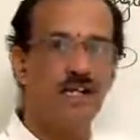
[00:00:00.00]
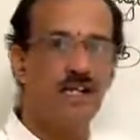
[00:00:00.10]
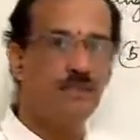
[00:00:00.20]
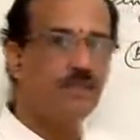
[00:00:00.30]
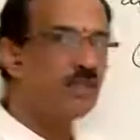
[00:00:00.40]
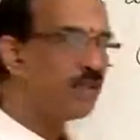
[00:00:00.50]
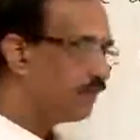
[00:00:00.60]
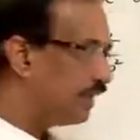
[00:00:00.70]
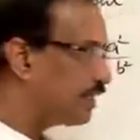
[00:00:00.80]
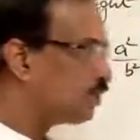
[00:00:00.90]
That is only
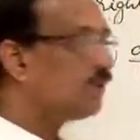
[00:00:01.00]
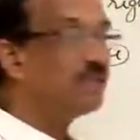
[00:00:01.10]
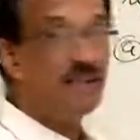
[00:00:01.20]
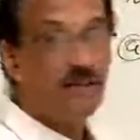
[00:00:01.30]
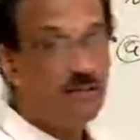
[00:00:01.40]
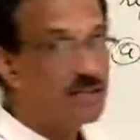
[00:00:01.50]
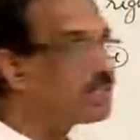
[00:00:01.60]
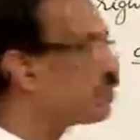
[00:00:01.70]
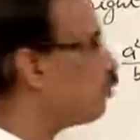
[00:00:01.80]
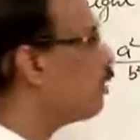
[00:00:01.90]
the difference you will be
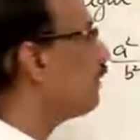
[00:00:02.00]
having.